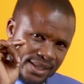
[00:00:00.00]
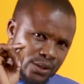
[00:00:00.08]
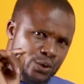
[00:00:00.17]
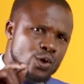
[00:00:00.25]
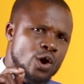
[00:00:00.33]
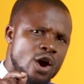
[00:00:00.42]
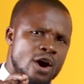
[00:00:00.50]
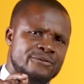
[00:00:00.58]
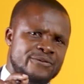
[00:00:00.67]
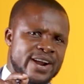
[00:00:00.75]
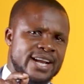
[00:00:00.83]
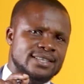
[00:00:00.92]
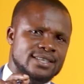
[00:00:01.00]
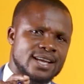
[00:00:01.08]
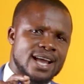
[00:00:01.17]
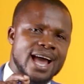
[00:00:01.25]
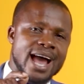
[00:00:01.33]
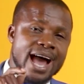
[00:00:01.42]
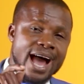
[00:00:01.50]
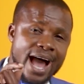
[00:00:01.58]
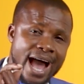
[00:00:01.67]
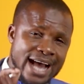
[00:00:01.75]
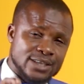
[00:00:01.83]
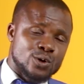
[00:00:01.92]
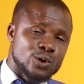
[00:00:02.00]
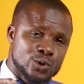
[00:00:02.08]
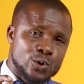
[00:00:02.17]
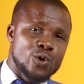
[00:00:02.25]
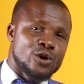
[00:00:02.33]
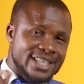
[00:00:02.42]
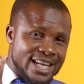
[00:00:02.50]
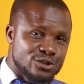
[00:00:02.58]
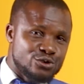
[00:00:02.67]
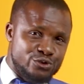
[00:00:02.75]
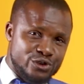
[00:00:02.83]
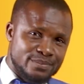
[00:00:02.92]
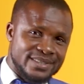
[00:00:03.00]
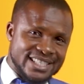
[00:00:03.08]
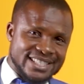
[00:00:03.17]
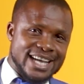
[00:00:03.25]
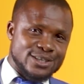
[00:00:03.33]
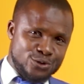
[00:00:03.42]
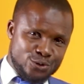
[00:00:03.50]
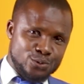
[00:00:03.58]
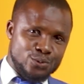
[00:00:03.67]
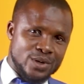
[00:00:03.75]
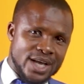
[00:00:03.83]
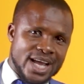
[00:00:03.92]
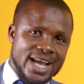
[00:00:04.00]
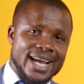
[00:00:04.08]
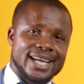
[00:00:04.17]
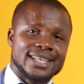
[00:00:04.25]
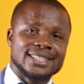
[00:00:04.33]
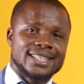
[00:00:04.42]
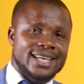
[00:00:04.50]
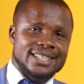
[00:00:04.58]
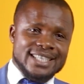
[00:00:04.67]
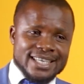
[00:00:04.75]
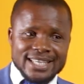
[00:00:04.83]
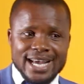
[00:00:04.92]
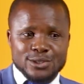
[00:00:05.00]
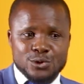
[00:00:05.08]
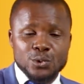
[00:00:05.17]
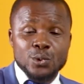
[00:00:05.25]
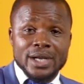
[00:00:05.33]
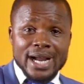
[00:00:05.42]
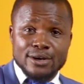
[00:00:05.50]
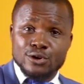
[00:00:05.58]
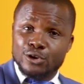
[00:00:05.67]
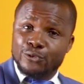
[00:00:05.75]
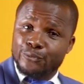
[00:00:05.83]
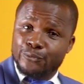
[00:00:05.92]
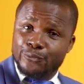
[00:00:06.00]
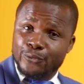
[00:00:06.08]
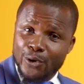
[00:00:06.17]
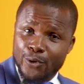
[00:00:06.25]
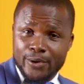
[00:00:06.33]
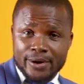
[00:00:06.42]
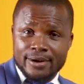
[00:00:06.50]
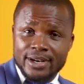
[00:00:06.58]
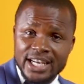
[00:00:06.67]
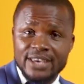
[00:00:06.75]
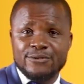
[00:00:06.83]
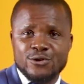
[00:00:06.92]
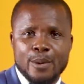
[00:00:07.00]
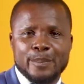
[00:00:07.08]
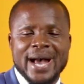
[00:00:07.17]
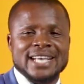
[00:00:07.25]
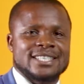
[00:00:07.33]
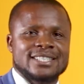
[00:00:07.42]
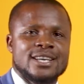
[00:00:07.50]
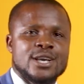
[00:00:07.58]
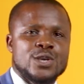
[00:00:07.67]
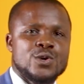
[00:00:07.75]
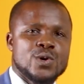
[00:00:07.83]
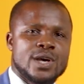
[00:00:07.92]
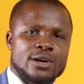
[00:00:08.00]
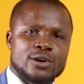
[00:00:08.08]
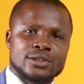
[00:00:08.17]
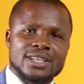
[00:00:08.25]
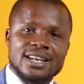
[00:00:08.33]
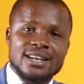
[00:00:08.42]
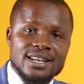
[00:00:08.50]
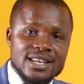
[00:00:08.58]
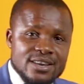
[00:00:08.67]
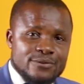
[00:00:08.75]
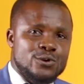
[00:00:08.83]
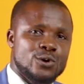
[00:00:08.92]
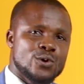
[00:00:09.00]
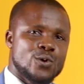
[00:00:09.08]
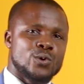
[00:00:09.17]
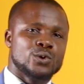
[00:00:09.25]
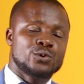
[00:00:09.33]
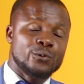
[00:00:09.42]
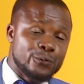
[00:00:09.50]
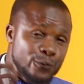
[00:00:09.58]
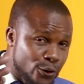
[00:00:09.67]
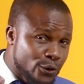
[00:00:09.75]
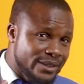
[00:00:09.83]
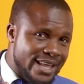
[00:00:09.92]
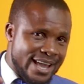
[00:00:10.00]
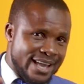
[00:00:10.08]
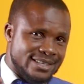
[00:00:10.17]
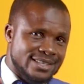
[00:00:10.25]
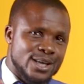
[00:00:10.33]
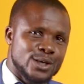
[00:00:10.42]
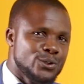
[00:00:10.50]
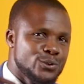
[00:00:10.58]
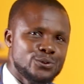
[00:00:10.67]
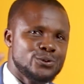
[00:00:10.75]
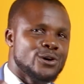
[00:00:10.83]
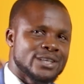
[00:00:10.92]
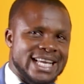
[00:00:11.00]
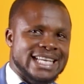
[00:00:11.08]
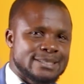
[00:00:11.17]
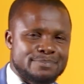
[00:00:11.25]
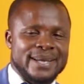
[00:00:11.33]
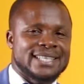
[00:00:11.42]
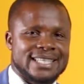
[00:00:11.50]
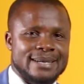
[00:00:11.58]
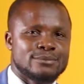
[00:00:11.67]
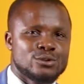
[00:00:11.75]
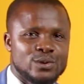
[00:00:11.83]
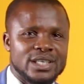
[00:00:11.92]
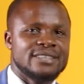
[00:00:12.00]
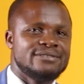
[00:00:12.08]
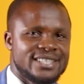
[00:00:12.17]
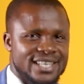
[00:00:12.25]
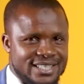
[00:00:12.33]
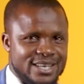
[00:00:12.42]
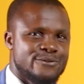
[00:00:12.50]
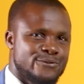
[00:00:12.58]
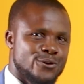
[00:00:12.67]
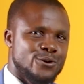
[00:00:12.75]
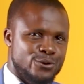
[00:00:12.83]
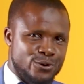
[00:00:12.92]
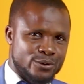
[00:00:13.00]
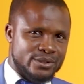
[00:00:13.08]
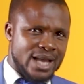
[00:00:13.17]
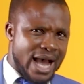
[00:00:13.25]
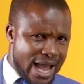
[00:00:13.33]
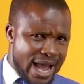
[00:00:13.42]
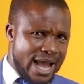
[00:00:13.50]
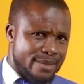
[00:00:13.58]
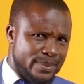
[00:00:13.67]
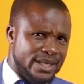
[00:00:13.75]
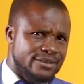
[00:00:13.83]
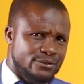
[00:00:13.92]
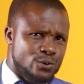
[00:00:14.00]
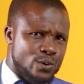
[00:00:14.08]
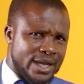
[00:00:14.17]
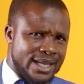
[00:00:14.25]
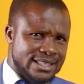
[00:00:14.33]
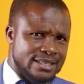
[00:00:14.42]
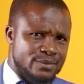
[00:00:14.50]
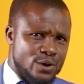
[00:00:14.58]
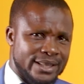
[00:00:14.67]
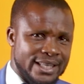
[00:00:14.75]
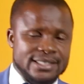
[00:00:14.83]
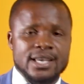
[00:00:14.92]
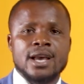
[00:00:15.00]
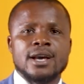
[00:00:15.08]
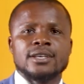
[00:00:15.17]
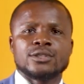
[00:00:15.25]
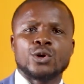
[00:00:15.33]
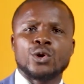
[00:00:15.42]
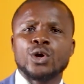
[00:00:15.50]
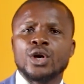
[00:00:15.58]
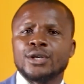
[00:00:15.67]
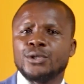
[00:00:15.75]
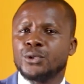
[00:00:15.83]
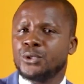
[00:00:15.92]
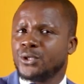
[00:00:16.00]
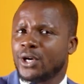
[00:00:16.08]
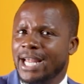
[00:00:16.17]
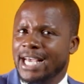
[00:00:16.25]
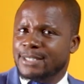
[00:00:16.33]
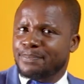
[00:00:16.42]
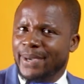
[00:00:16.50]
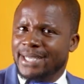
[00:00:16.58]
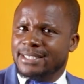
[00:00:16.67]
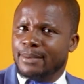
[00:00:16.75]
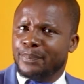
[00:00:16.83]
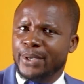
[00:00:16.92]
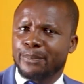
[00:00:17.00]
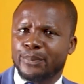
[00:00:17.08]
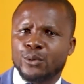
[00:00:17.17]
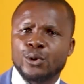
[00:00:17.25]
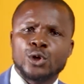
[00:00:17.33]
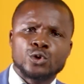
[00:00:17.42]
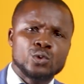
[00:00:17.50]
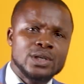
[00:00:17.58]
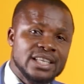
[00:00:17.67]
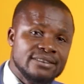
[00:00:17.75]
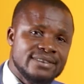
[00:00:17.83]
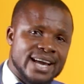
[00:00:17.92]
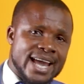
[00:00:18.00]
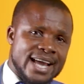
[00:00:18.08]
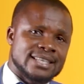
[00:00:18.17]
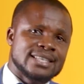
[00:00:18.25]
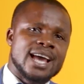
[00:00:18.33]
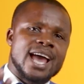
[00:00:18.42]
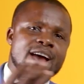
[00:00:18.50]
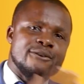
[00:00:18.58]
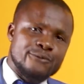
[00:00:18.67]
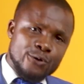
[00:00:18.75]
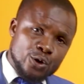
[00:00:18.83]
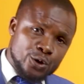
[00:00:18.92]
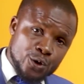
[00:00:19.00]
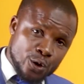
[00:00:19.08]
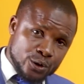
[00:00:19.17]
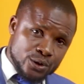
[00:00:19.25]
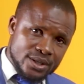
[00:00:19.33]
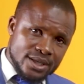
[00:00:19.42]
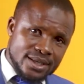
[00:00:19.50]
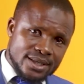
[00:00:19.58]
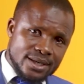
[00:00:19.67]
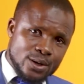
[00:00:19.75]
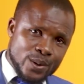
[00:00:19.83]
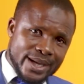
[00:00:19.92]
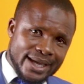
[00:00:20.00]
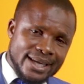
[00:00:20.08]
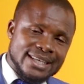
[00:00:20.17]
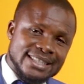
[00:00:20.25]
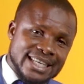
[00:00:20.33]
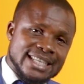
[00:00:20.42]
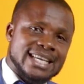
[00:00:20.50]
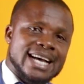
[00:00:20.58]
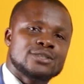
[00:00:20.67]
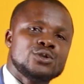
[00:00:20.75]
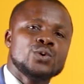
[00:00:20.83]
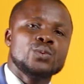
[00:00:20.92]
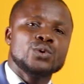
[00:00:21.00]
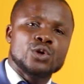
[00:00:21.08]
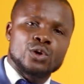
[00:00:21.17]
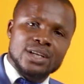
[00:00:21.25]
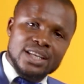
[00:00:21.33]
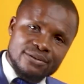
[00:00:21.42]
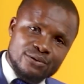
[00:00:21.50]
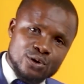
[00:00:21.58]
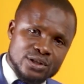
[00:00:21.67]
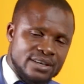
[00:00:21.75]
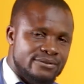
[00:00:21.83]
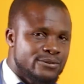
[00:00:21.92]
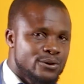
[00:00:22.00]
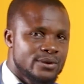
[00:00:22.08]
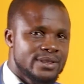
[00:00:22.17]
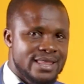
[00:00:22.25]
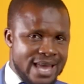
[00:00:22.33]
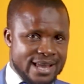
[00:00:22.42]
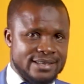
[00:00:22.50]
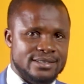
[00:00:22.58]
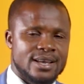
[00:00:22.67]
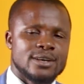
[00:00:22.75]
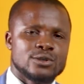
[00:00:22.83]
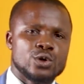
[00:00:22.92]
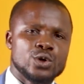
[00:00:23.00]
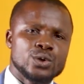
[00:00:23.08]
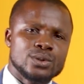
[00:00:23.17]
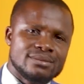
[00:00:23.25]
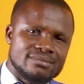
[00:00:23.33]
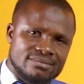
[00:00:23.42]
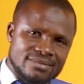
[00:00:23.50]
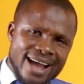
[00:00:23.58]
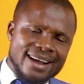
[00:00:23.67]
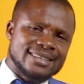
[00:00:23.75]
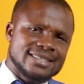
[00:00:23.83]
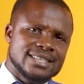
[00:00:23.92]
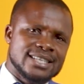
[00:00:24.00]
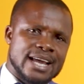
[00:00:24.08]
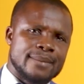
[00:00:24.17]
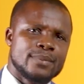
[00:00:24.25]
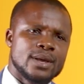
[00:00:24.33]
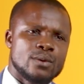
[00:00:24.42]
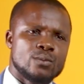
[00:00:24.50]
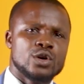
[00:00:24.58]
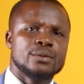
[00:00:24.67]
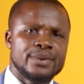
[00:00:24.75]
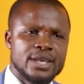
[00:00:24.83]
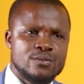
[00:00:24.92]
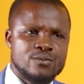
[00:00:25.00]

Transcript: your friend has also got a dream just as you. And just as you cannot leave your passion, you cannot leave your goal to follow theirs, you do not expect them to leave theirs and follow yours. I believe you are getting this. So you do not expect people to leave theirs and follow yours. Okay, just as you will not leave yours and follow theirs. So targeting them will be